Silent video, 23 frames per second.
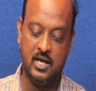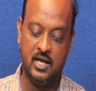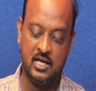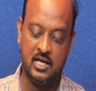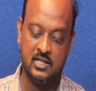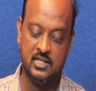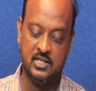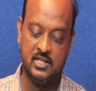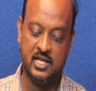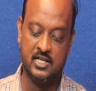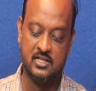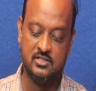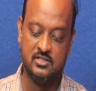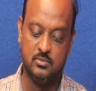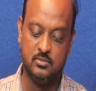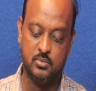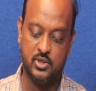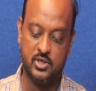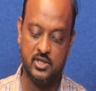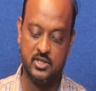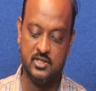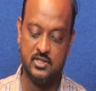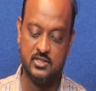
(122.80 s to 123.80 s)
another action
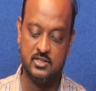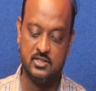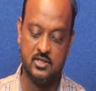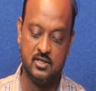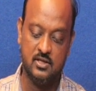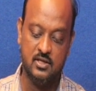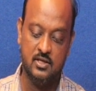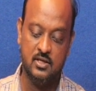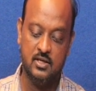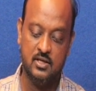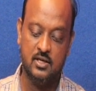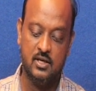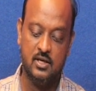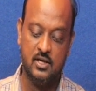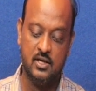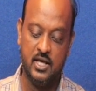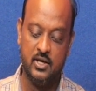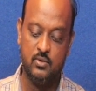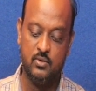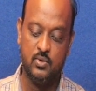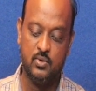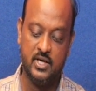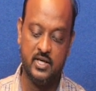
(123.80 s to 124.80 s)
potential.
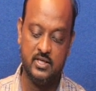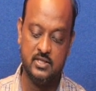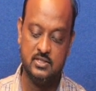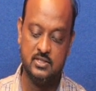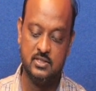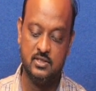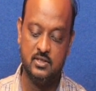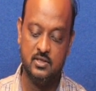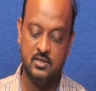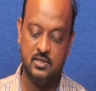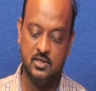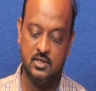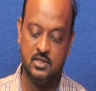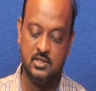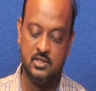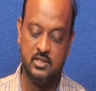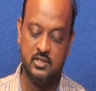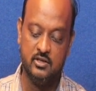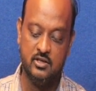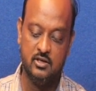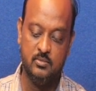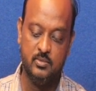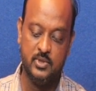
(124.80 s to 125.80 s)
Likewise,
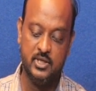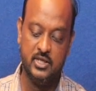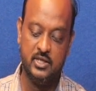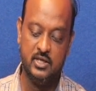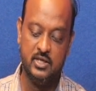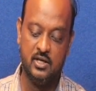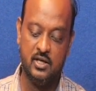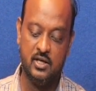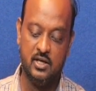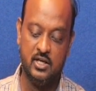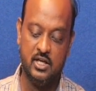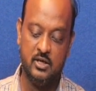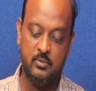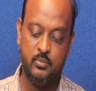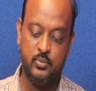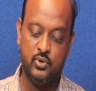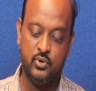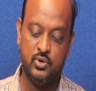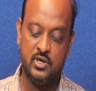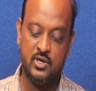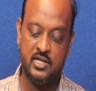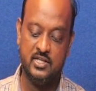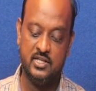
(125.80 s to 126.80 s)
there will be
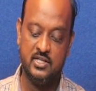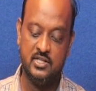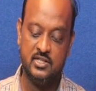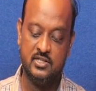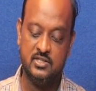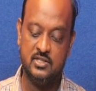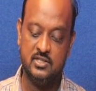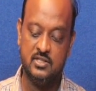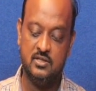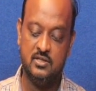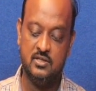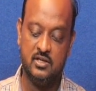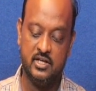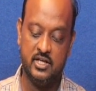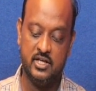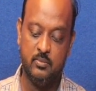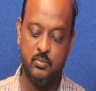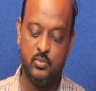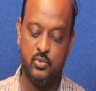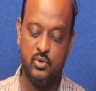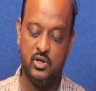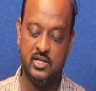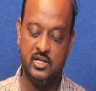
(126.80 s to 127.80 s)
depolarization,
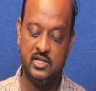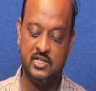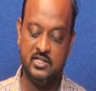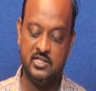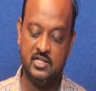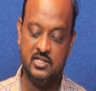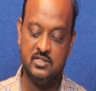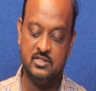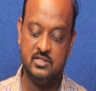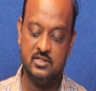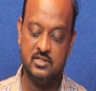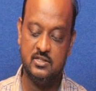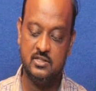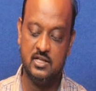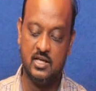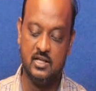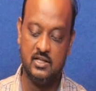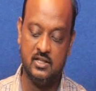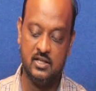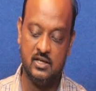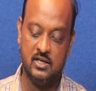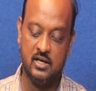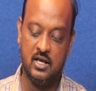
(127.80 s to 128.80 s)
repolarization,
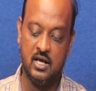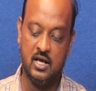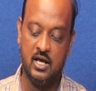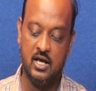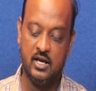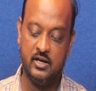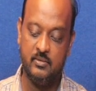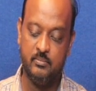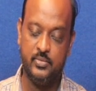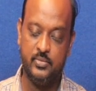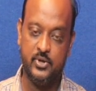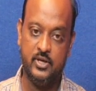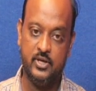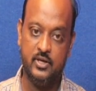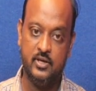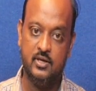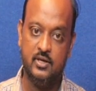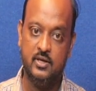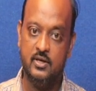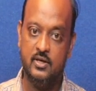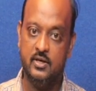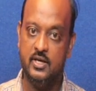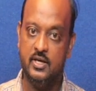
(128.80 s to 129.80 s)
and then RMP.
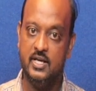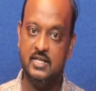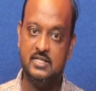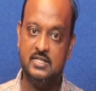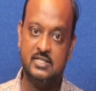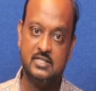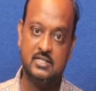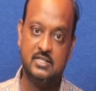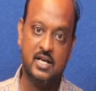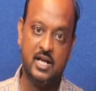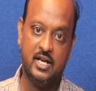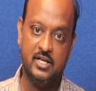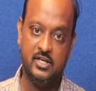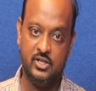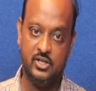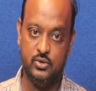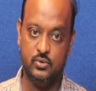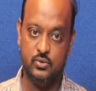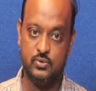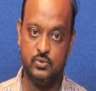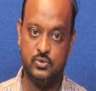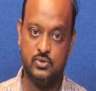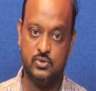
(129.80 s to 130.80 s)
It's
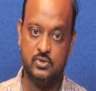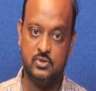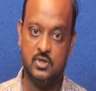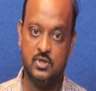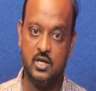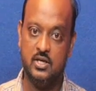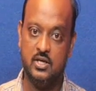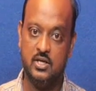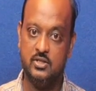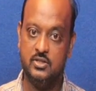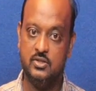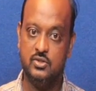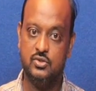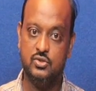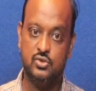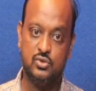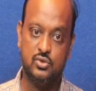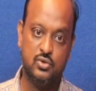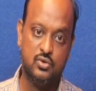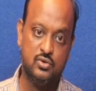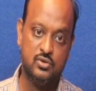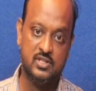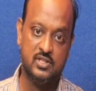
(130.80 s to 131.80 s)
continuous
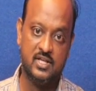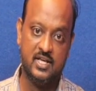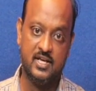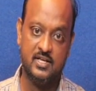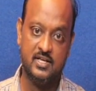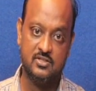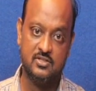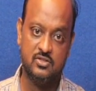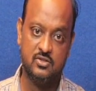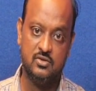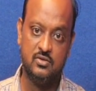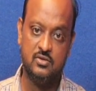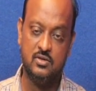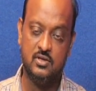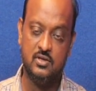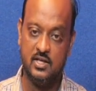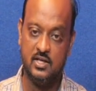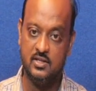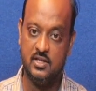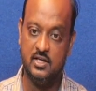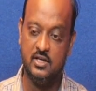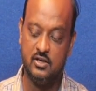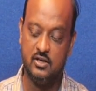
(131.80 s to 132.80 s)
throughout the axon,
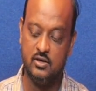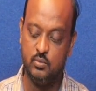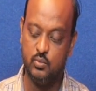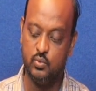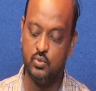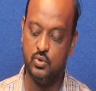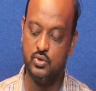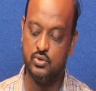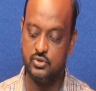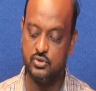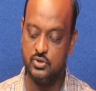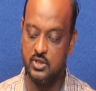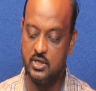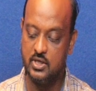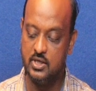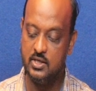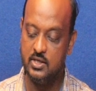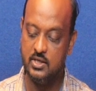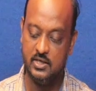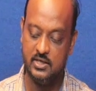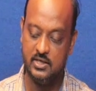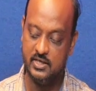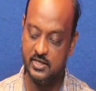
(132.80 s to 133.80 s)
and then it will move on to the
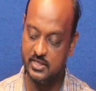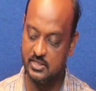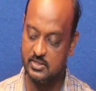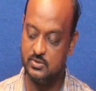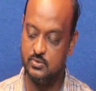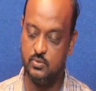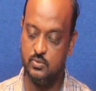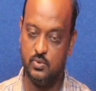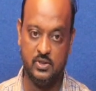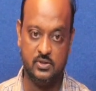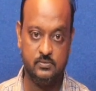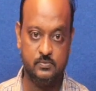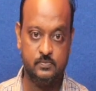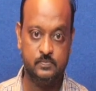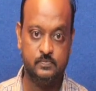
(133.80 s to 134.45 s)
next one.